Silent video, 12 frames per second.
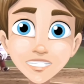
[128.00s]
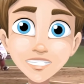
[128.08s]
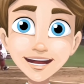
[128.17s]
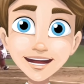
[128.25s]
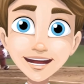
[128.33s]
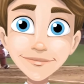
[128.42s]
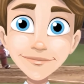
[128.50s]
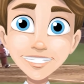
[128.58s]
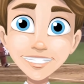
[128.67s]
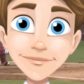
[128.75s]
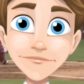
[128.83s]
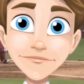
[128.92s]
see him
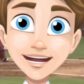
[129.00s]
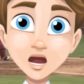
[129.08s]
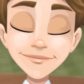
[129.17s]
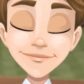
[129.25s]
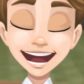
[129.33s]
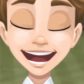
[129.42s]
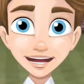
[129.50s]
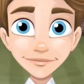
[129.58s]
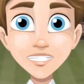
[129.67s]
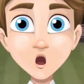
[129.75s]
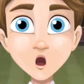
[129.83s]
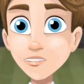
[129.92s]
on the biggest
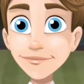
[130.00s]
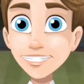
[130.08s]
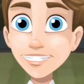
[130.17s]
stage of them